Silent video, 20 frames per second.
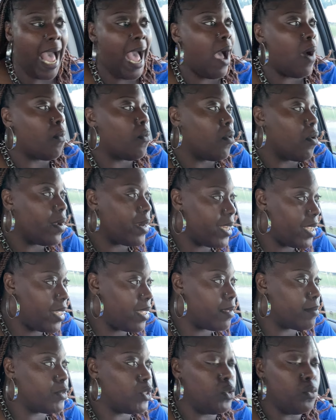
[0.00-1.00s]
I wanted
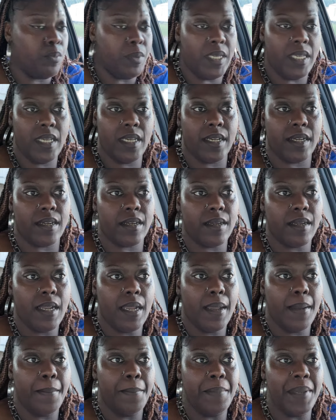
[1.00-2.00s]
him to be here
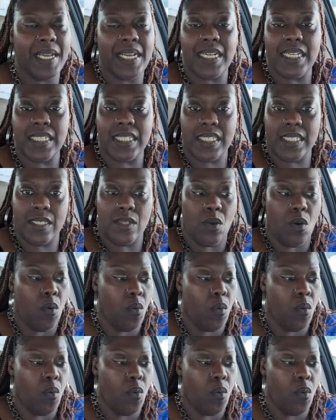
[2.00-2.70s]
because